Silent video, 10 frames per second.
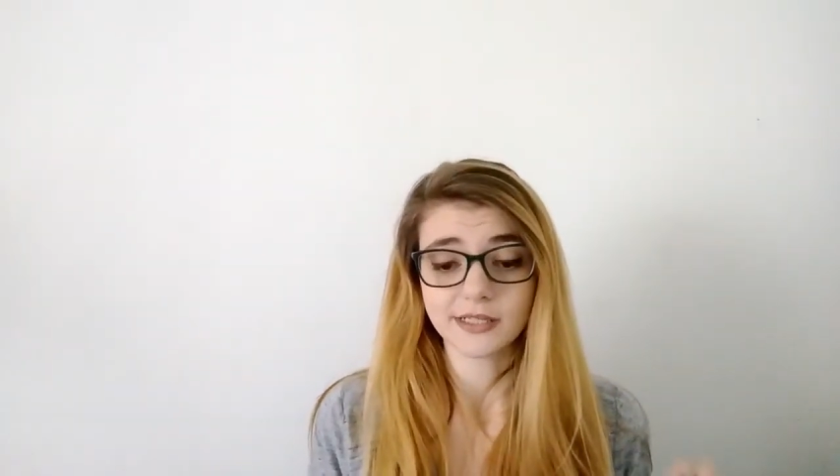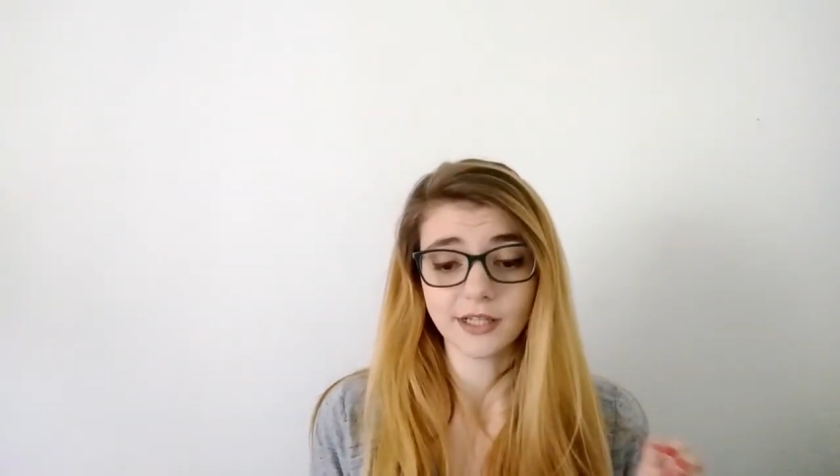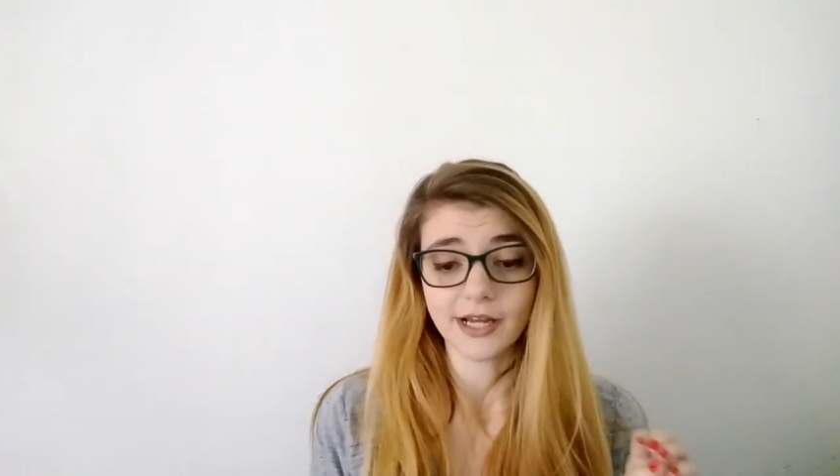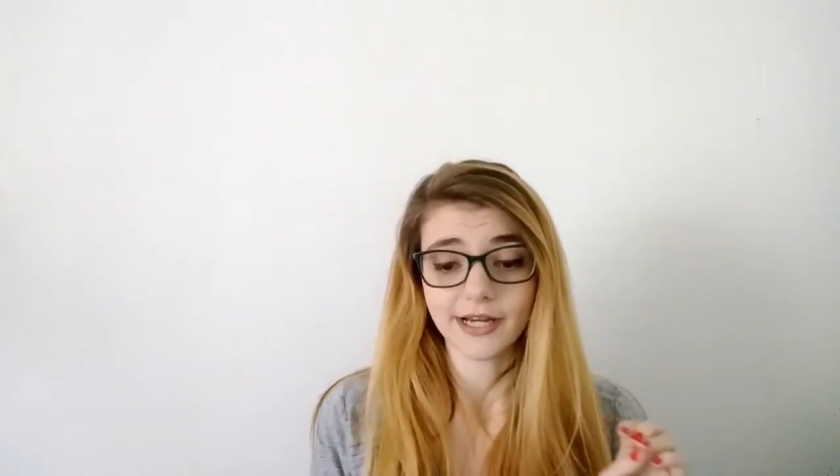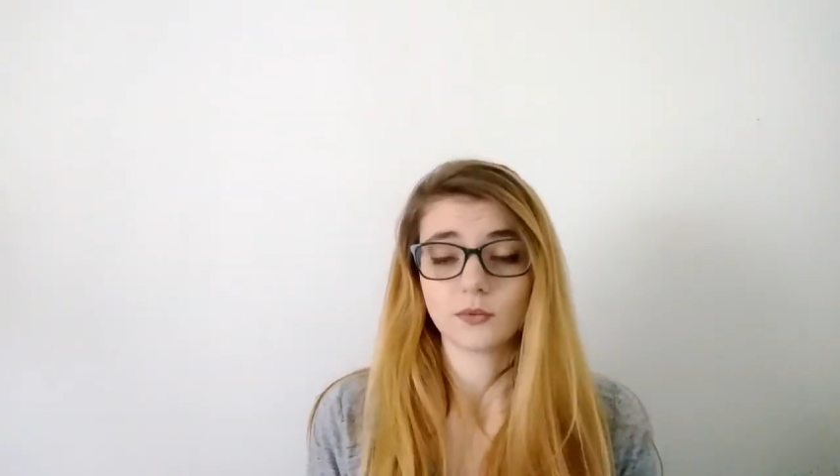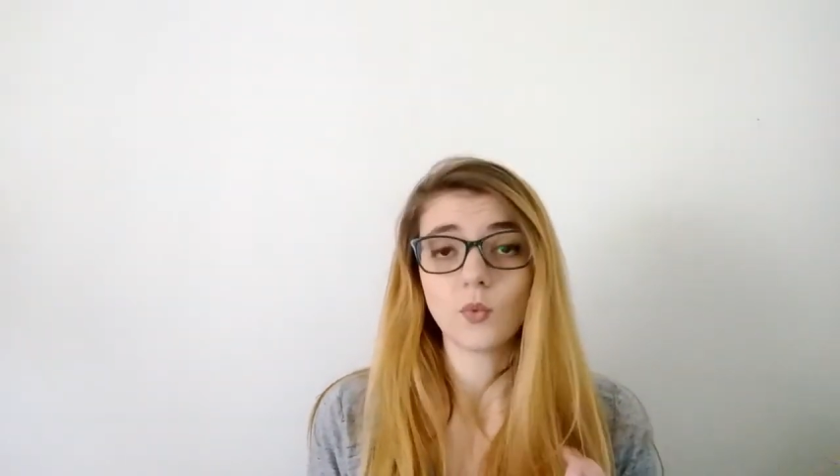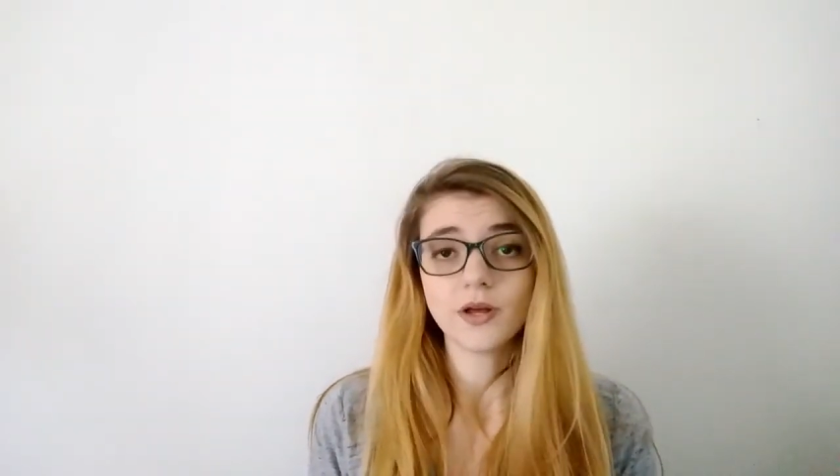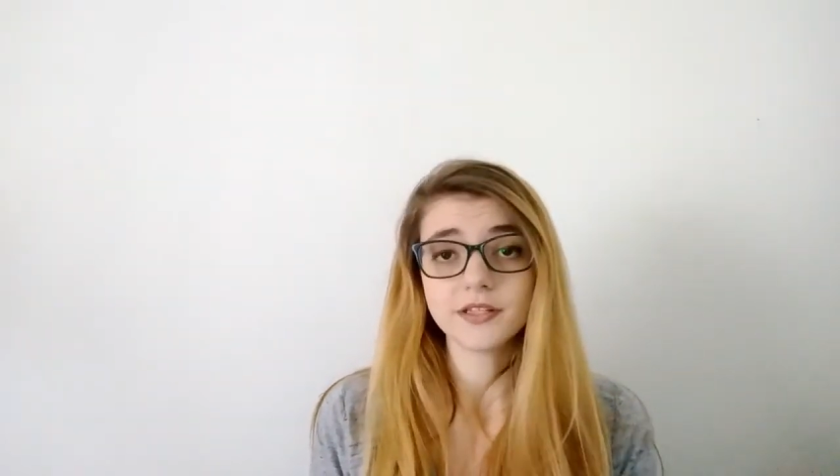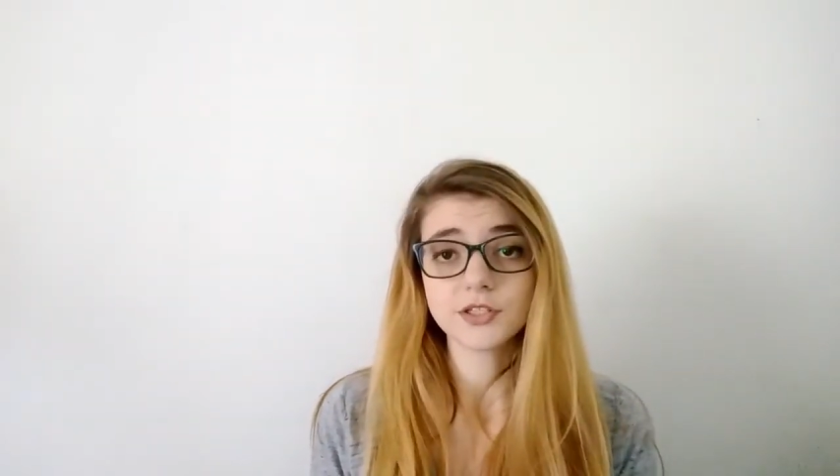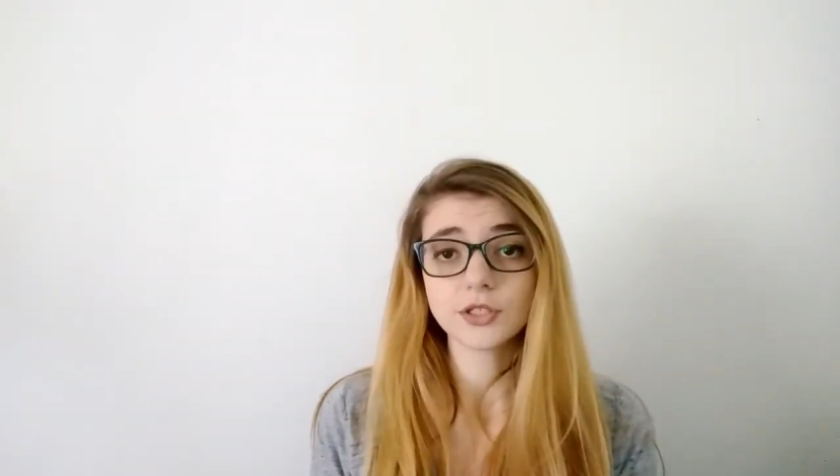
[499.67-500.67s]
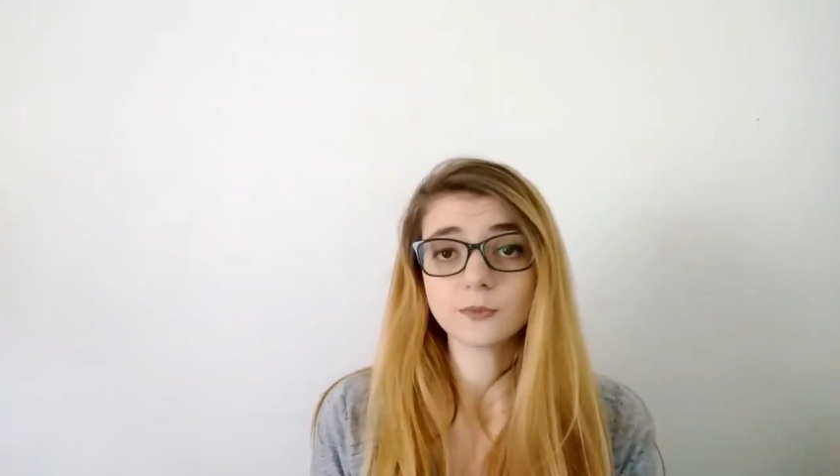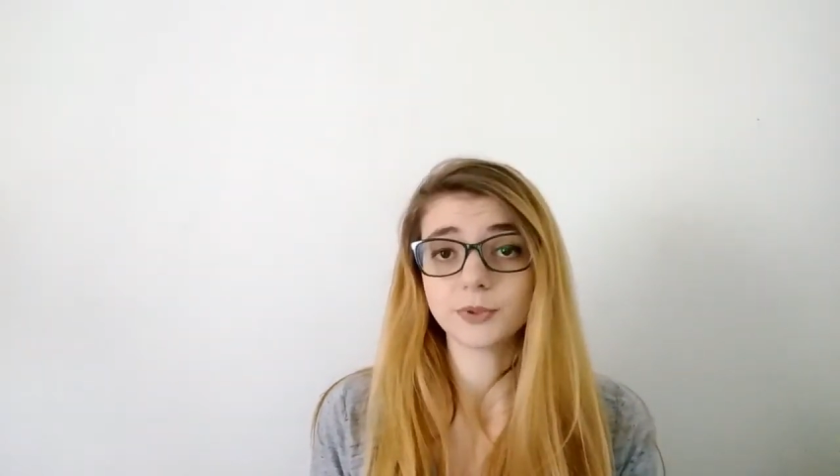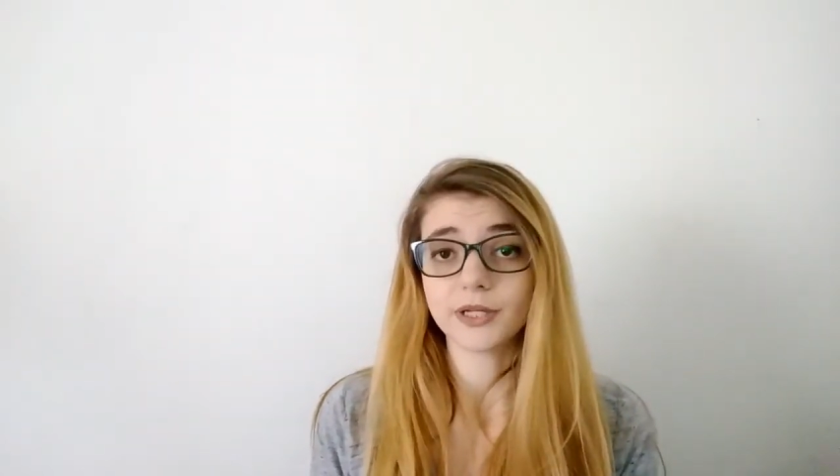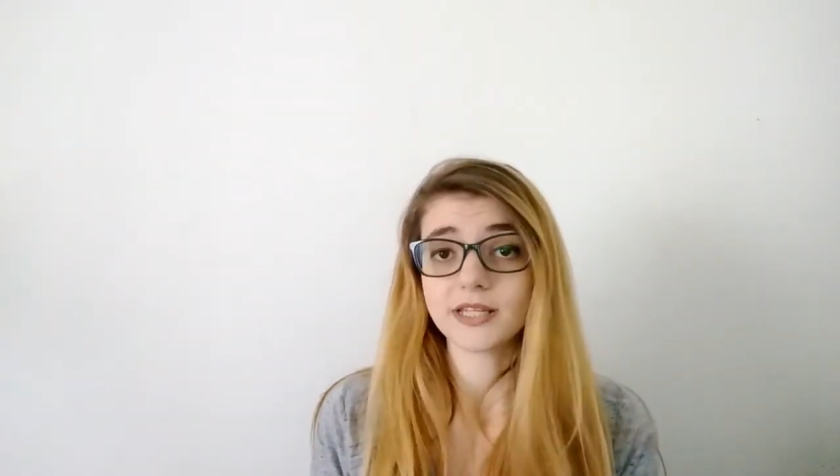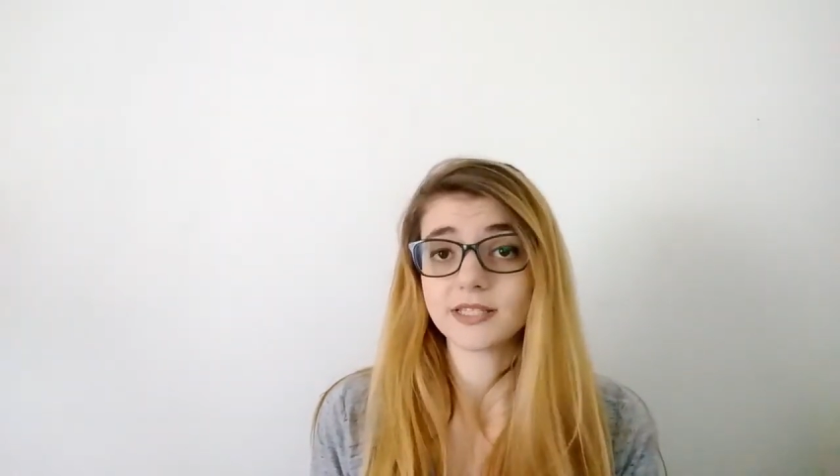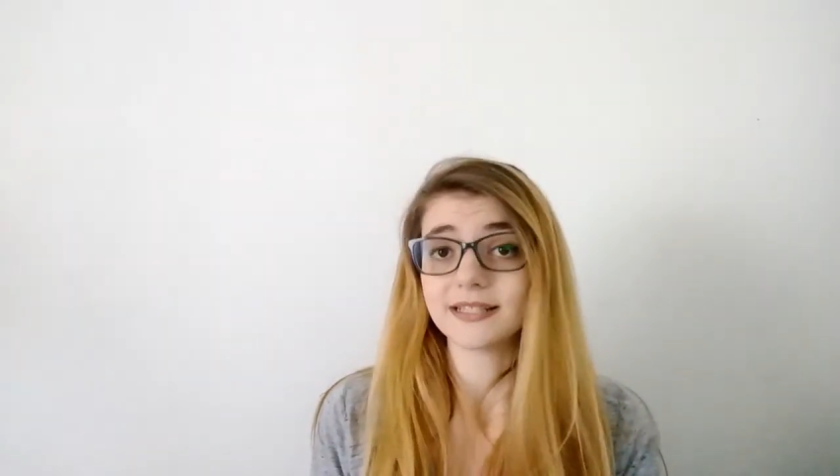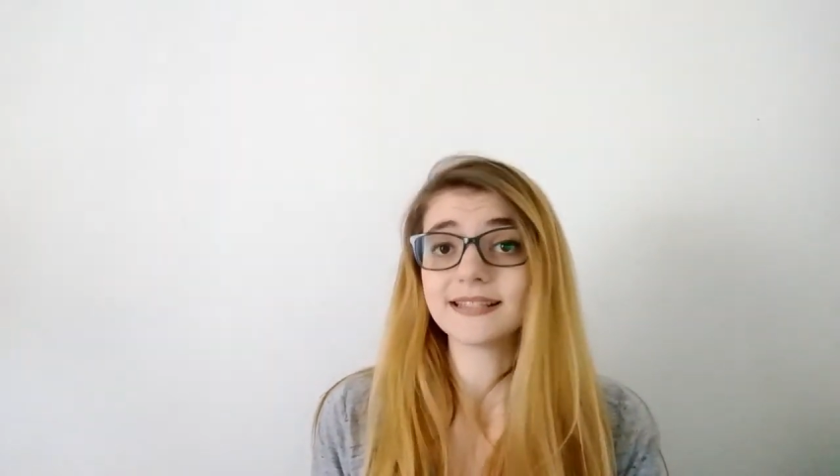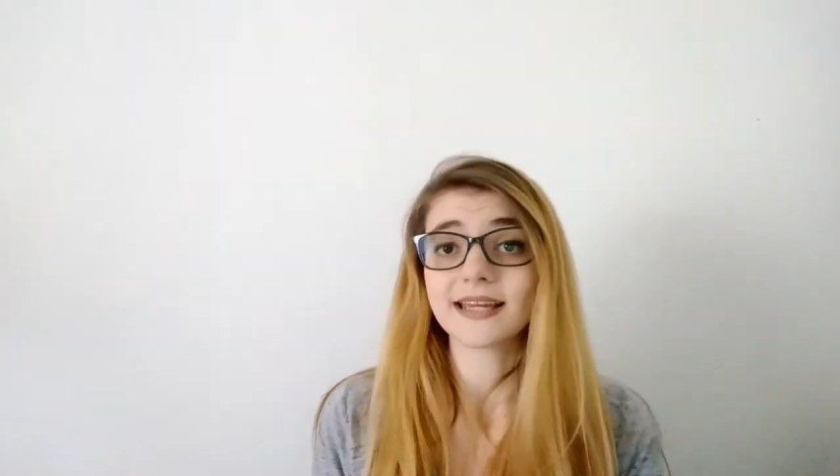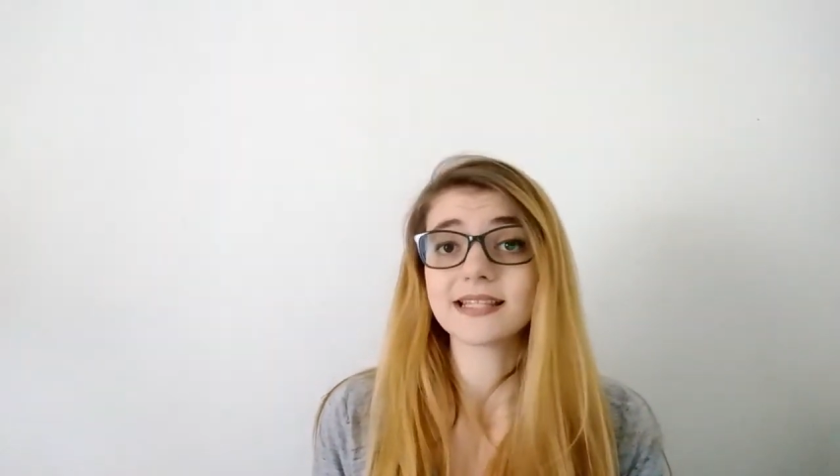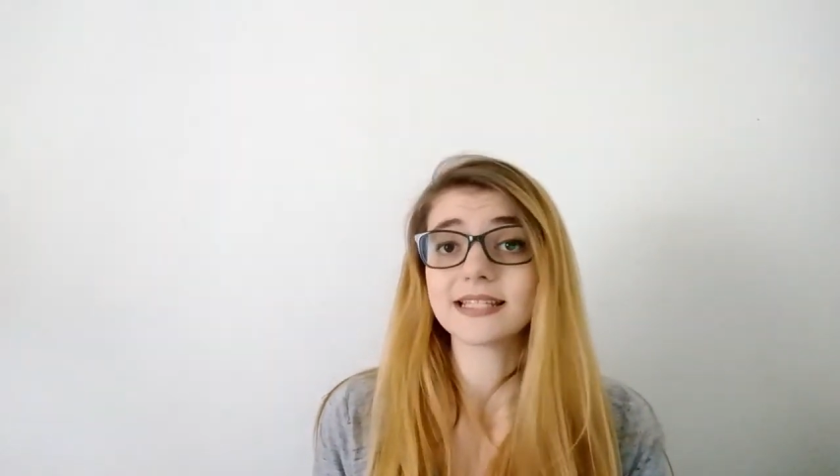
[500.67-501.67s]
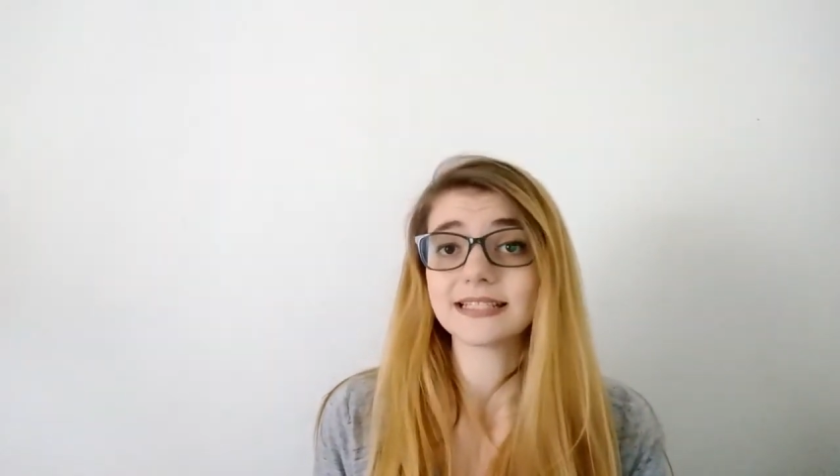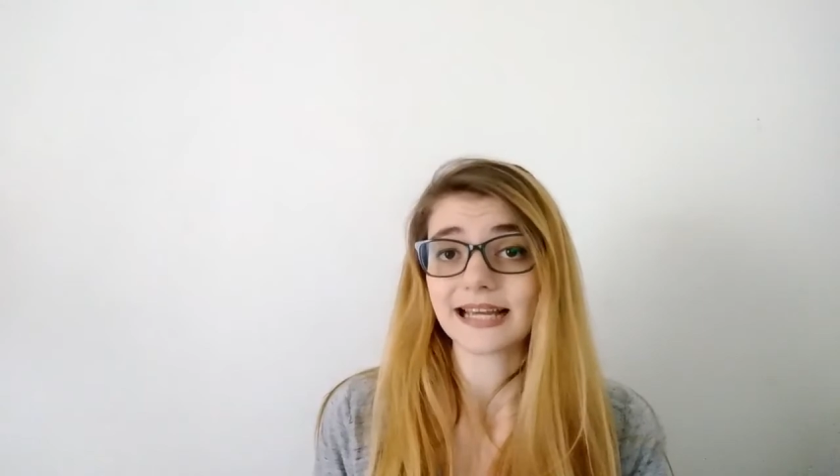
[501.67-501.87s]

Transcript: like one that took place in nineteen